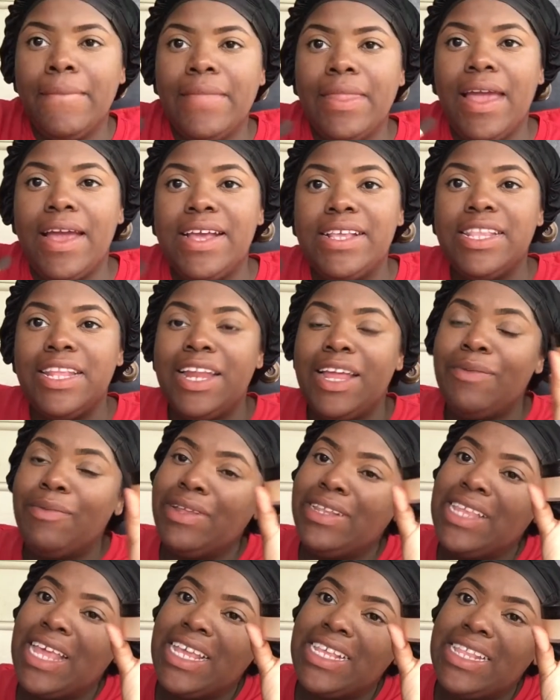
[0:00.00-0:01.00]
Alright, so now I'm going
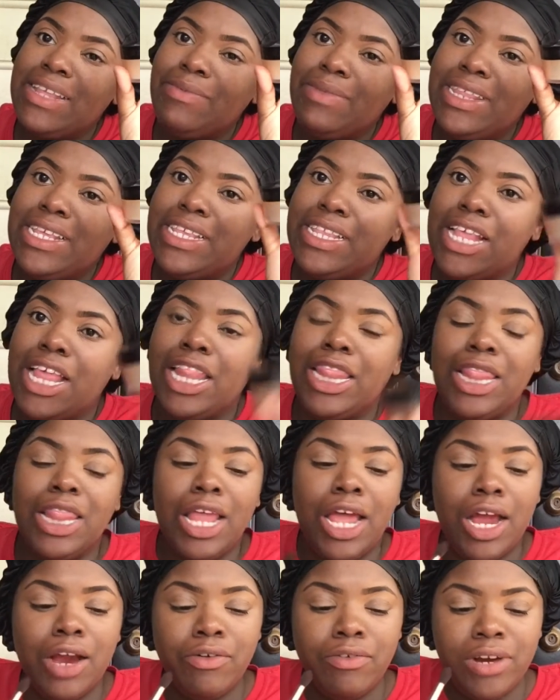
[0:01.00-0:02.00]
to take some of this
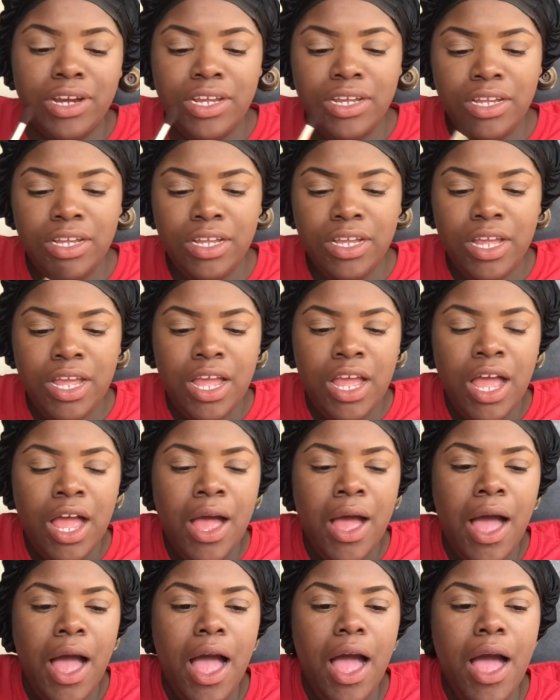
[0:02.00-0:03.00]
Laura
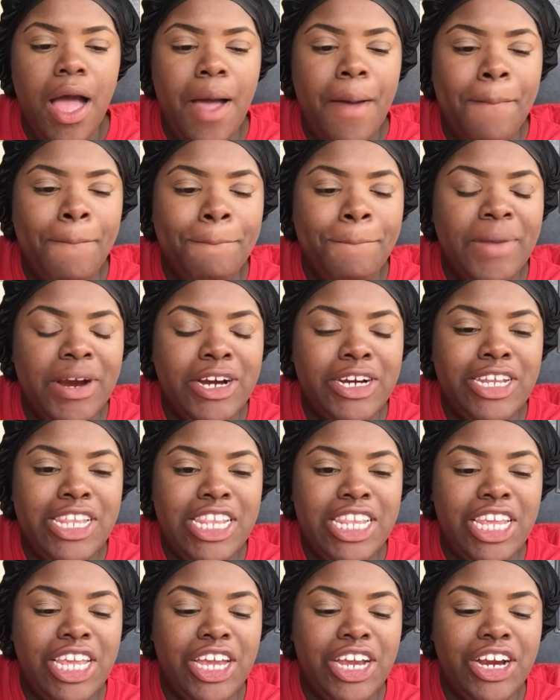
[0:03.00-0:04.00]
um,
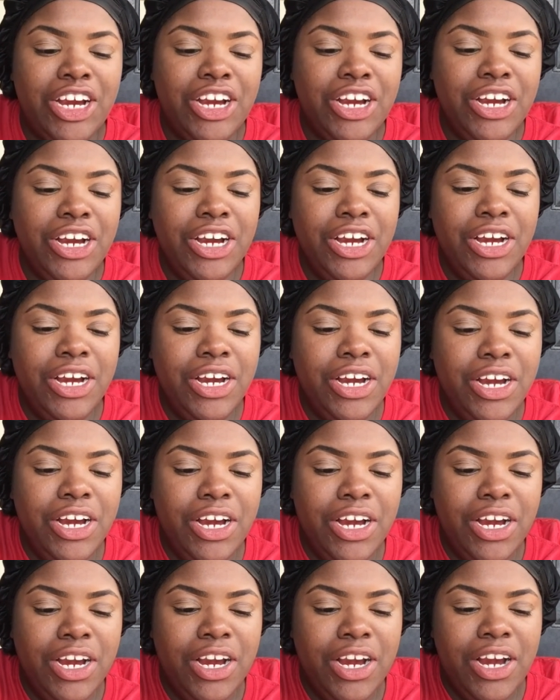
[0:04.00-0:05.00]
Mercier.
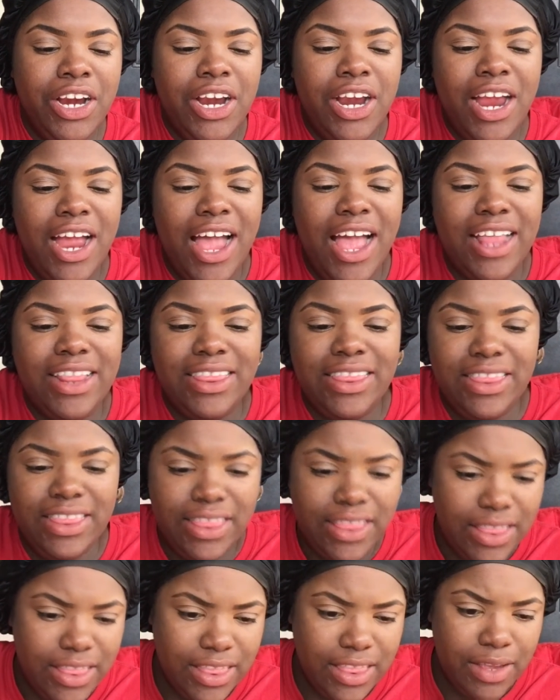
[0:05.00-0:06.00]
I,
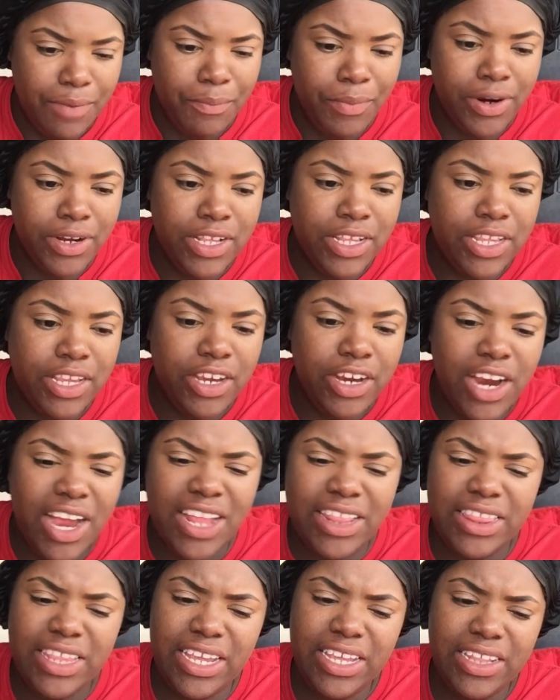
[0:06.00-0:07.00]
Mercier, I
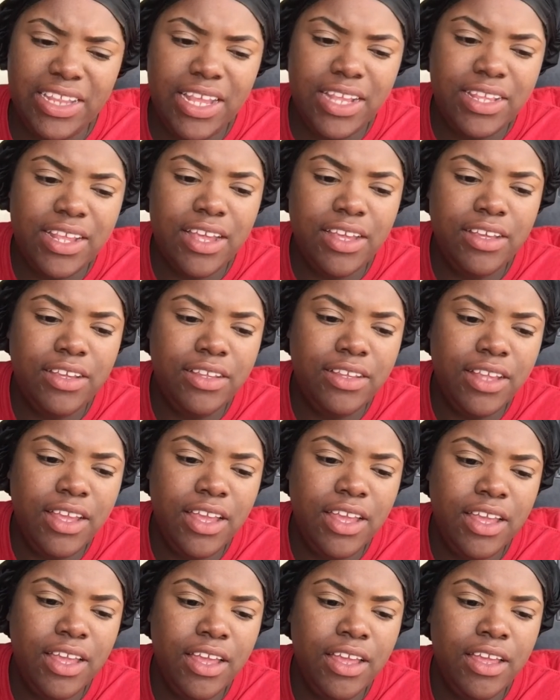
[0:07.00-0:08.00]
think that's how you say
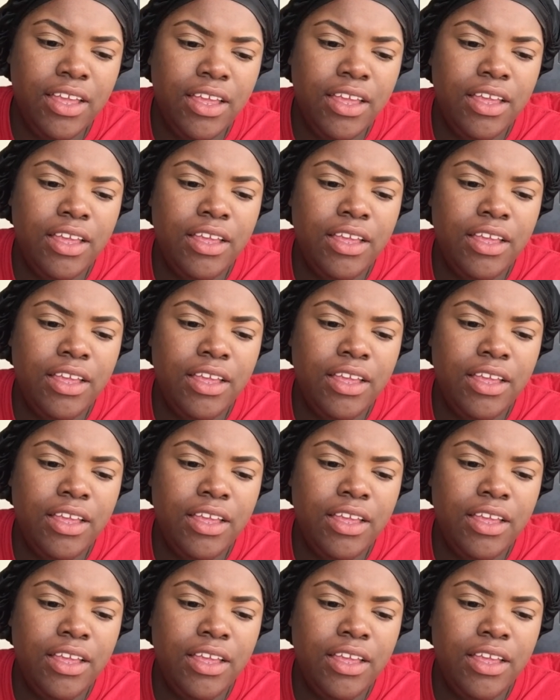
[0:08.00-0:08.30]
it.